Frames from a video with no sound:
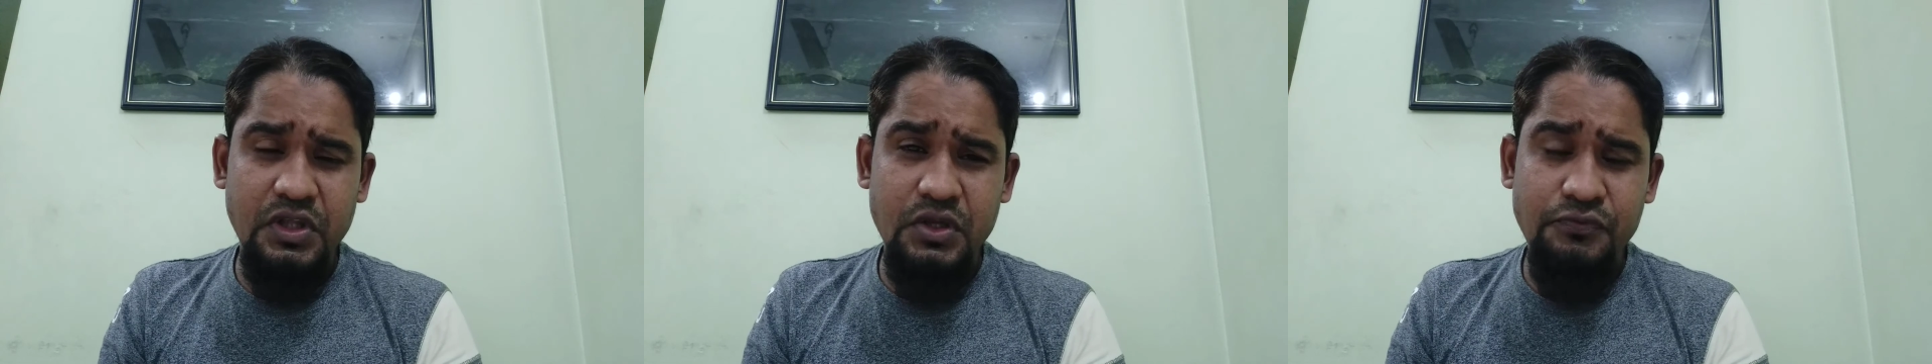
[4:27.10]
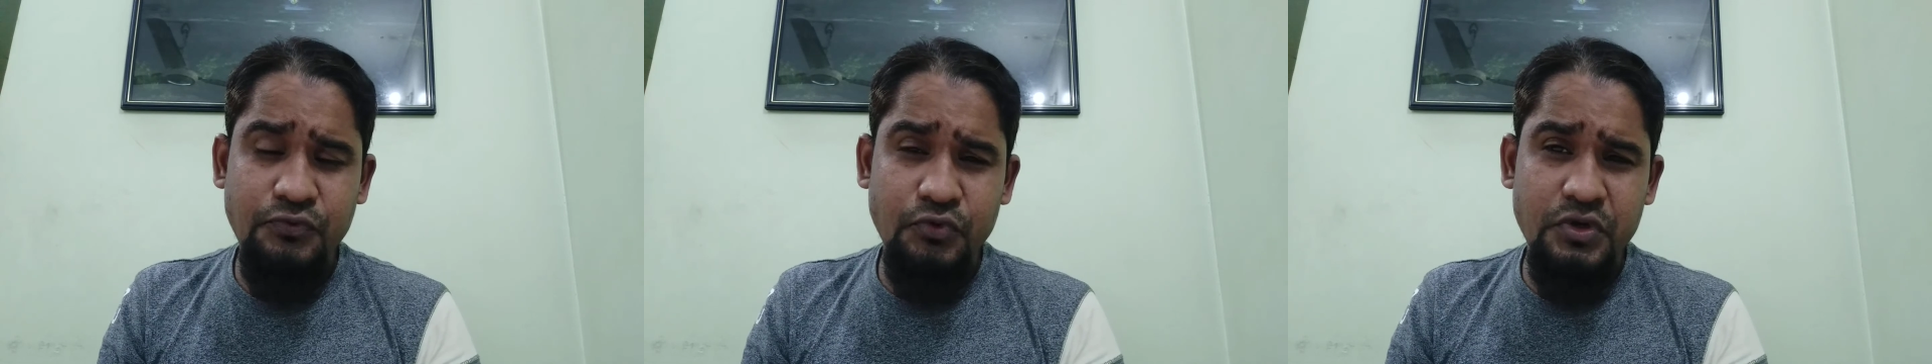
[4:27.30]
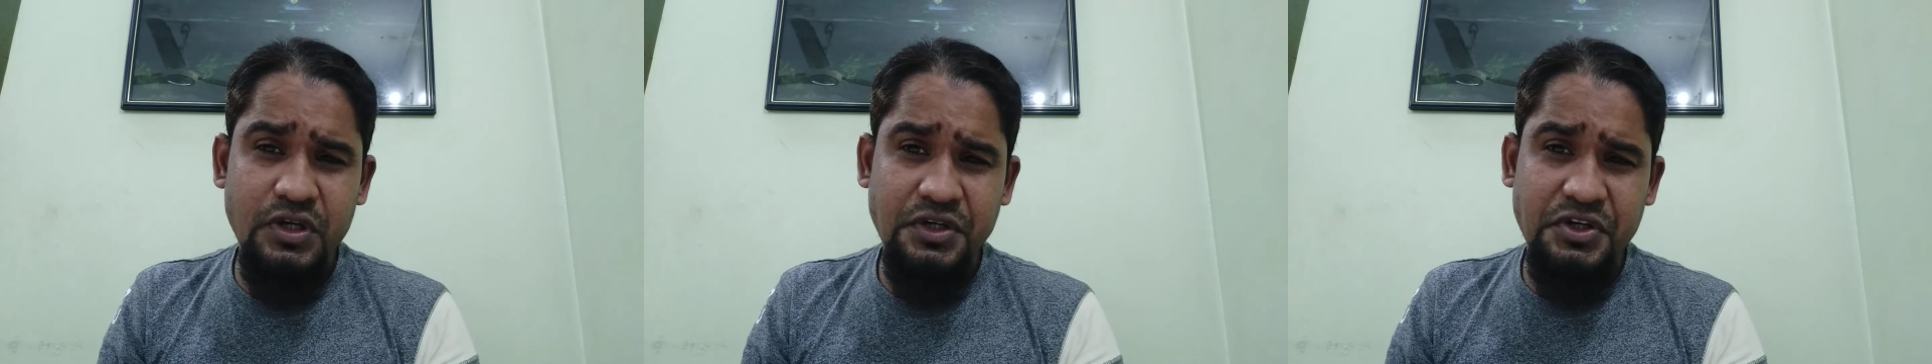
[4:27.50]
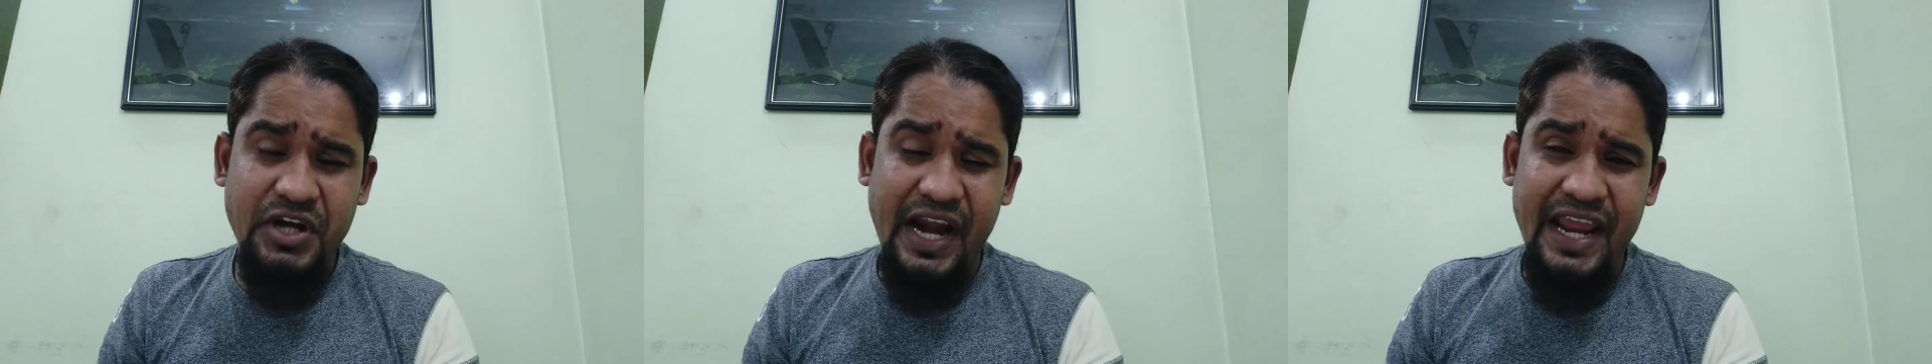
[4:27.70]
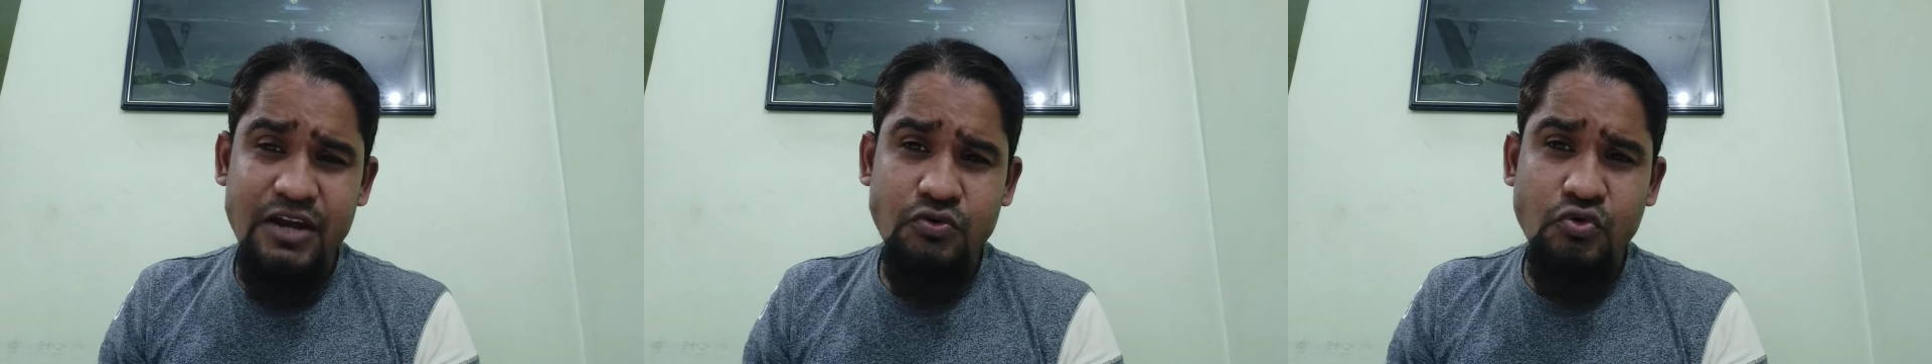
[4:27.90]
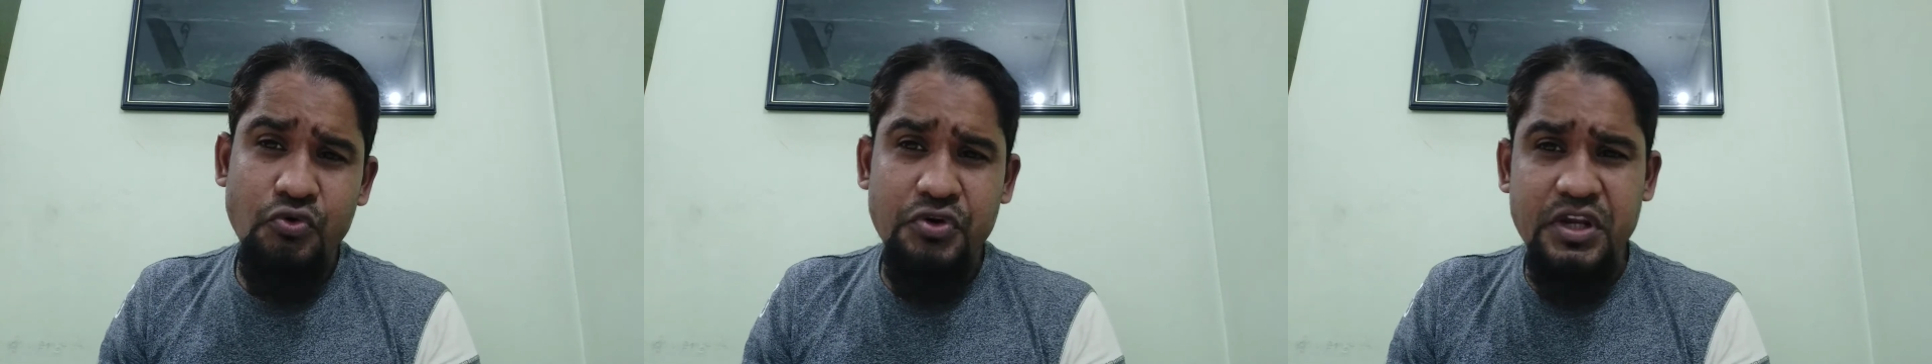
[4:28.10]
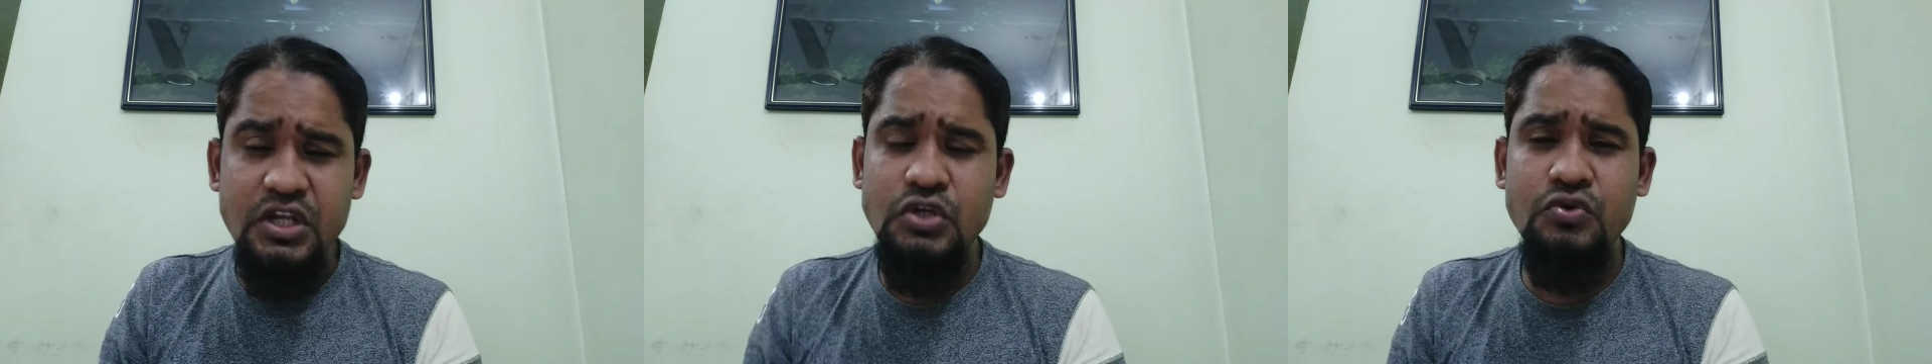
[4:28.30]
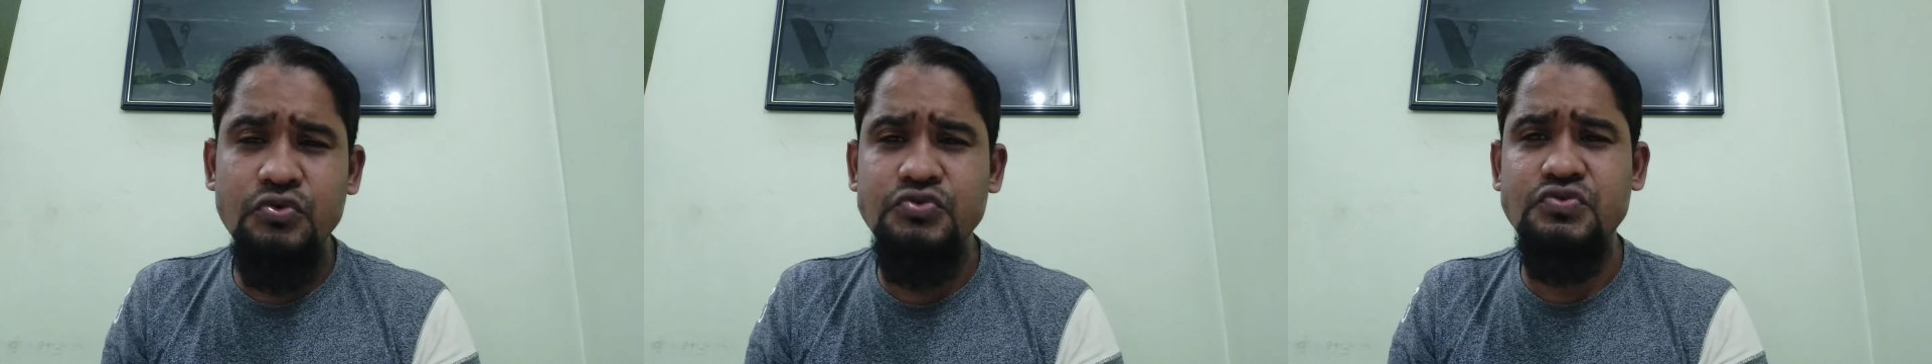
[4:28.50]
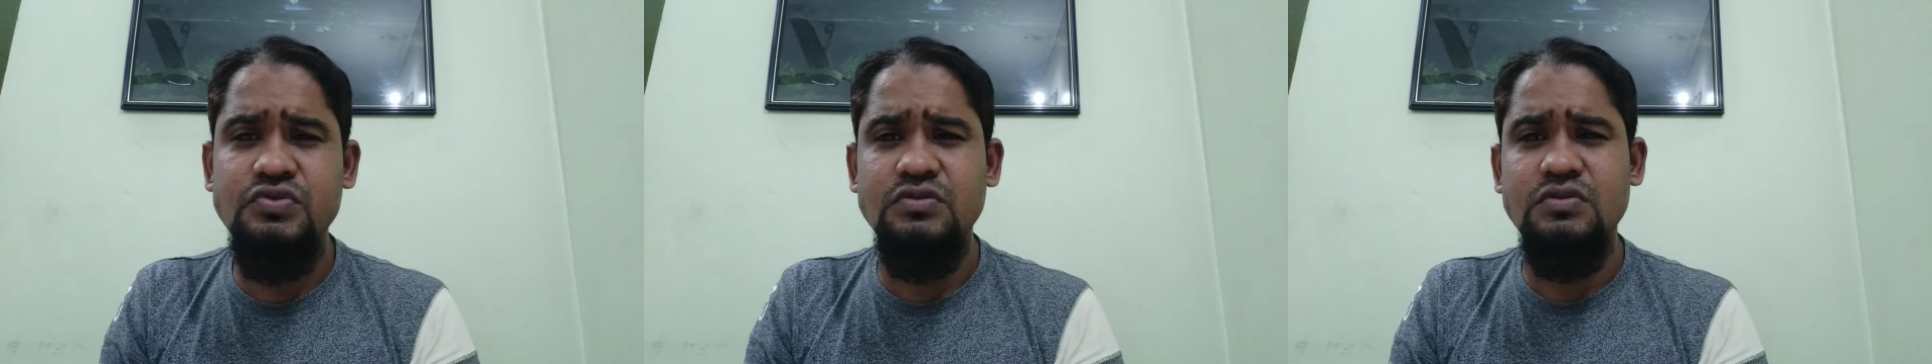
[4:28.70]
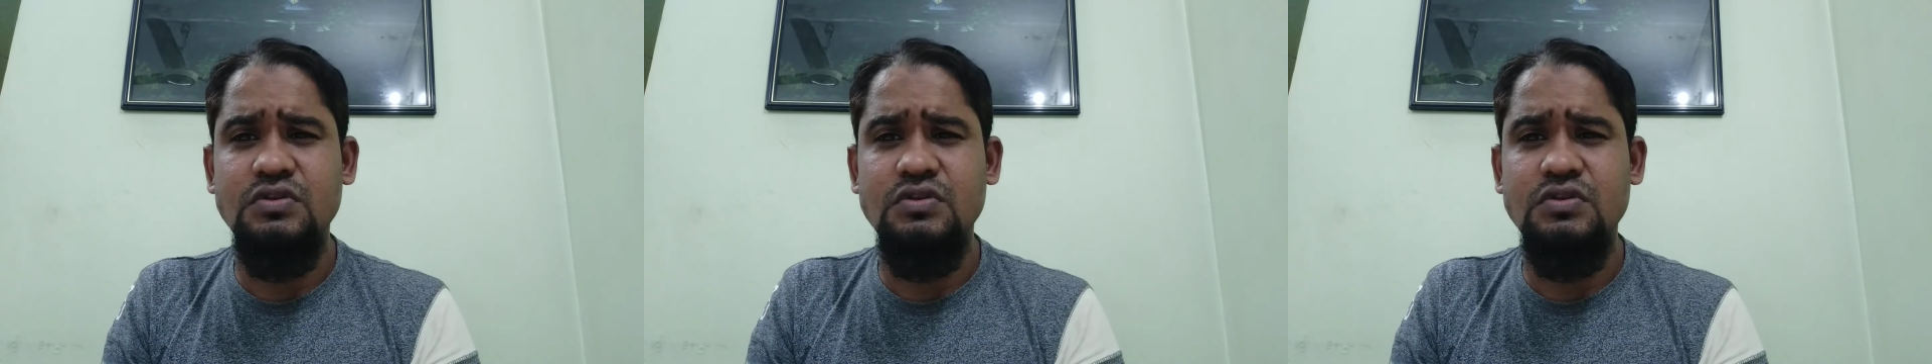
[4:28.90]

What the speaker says: we try to reduce